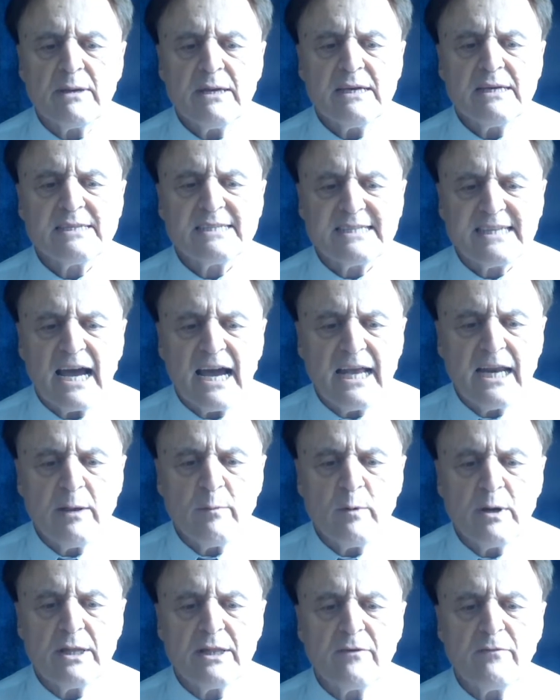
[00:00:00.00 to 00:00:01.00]
sign
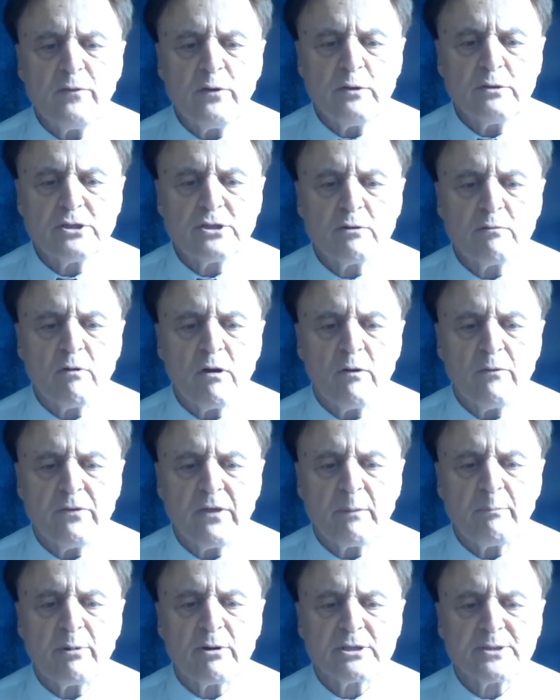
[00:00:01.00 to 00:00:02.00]
away the future growth
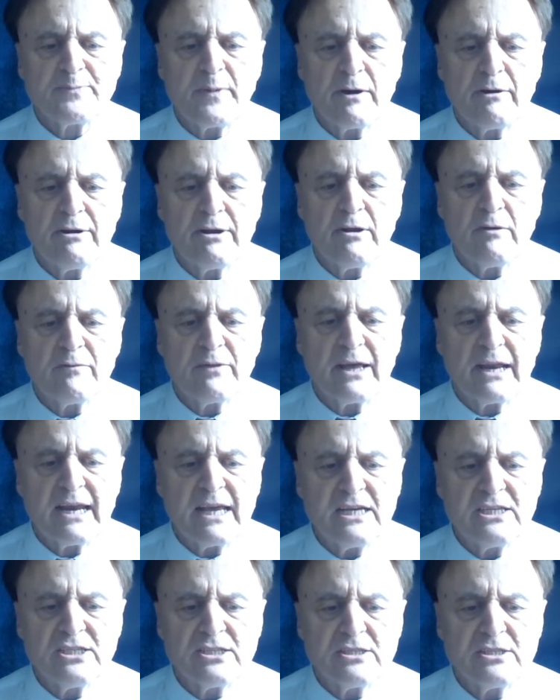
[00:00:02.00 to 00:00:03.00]
and prosperity of their
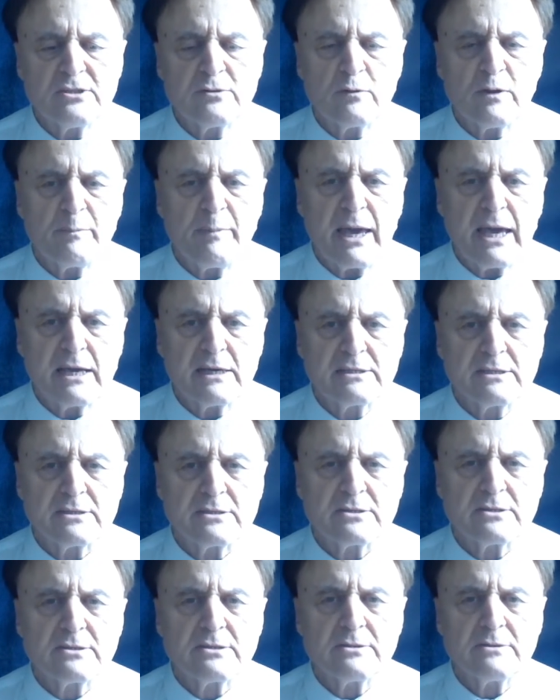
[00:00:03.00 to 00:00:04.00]
nations to the
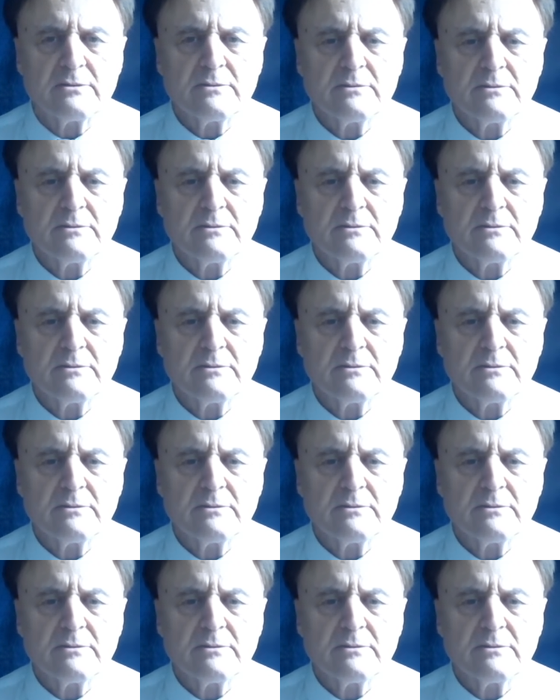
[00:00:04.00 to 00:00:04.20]
banksters.